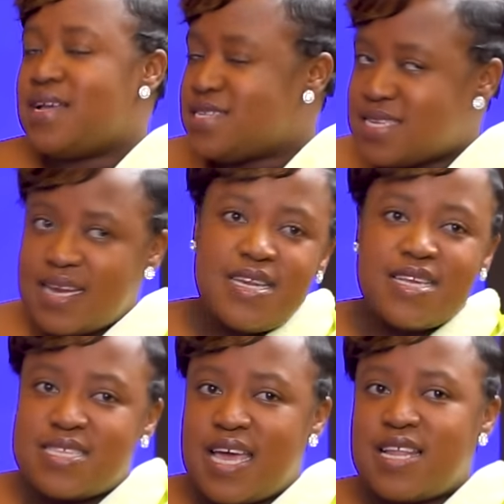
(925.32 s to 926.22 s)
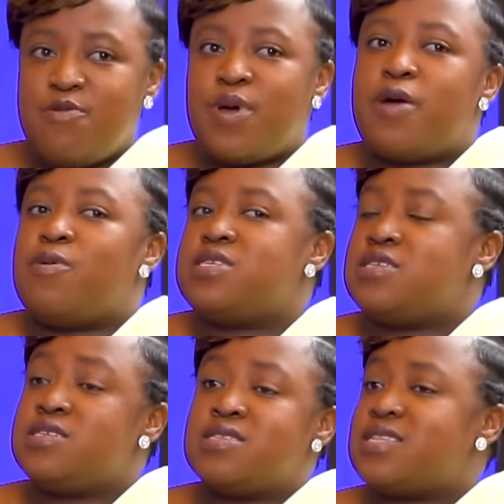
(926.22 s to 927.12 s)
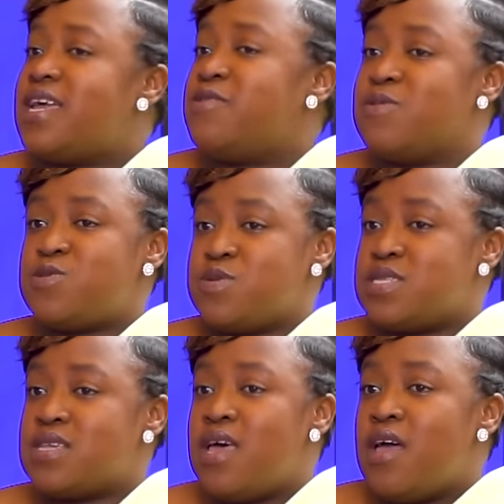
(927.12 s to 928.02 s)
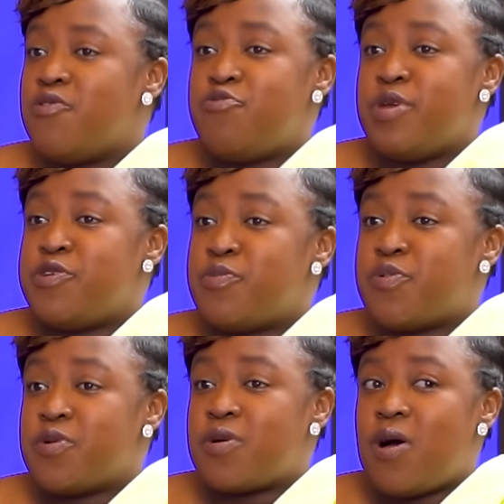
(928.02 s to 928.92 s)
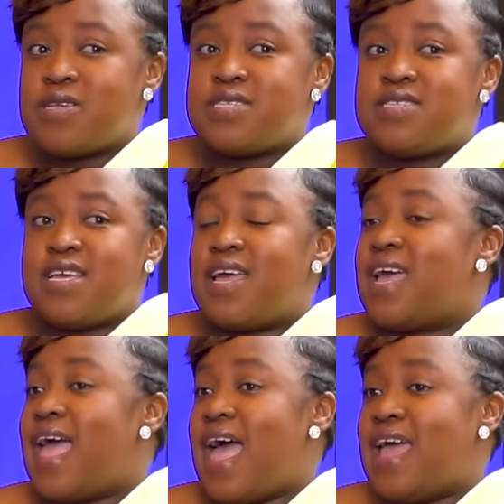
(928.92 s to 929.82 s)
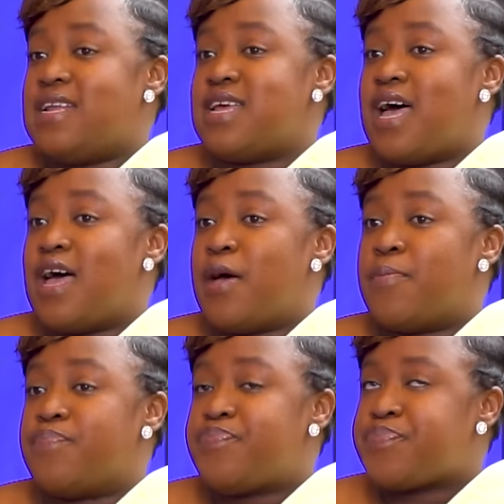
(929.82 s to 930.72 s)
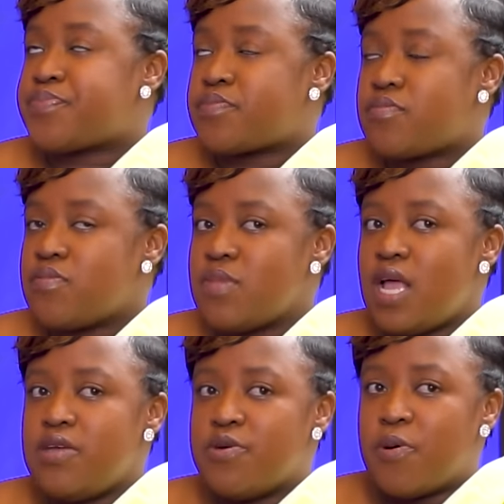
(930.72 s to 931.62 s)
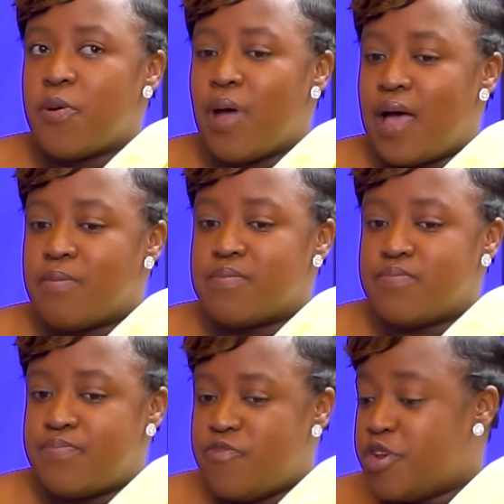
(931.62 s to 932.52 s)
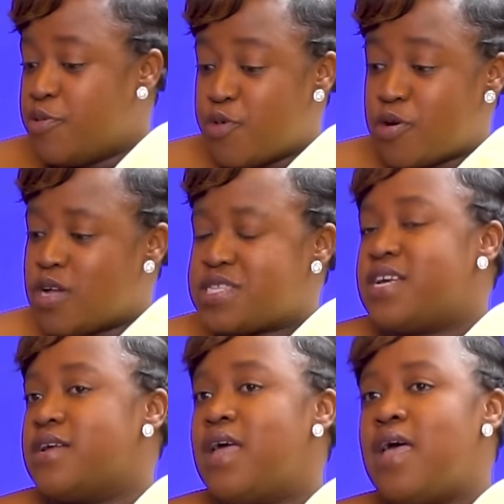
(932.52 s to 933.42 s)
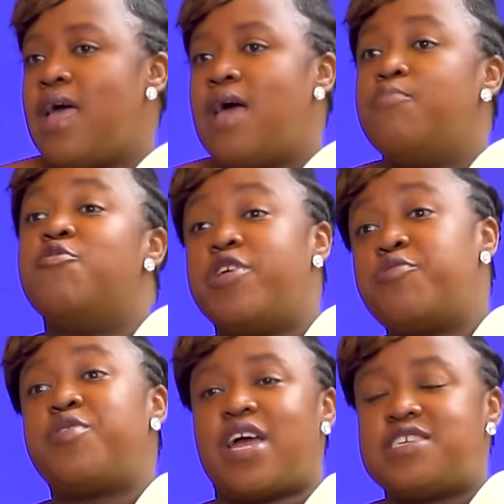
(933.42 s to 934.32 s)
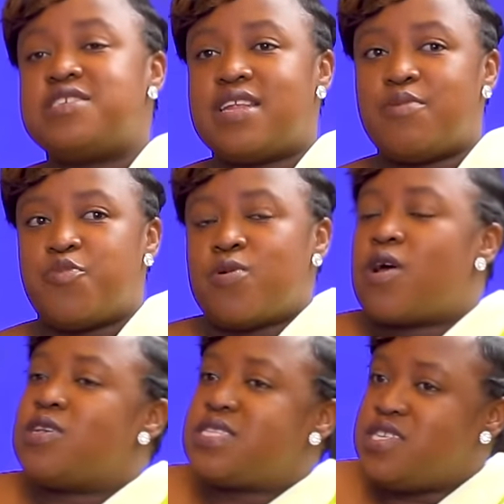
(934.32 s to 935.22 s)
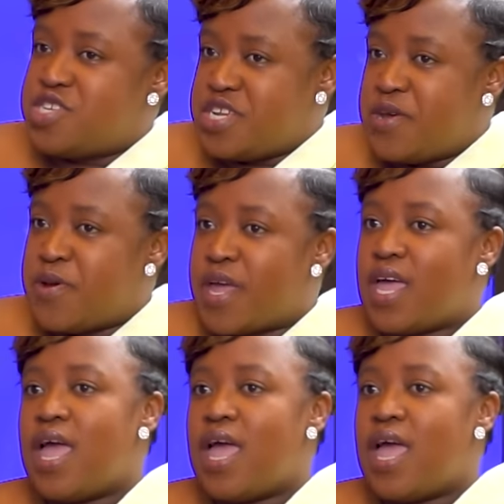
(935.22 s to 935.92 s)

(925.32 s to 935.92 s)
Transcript: Studied exactly what I wanted to study, which was radio broadcasting and, radio broadcasting, radio production and broadcast engineering.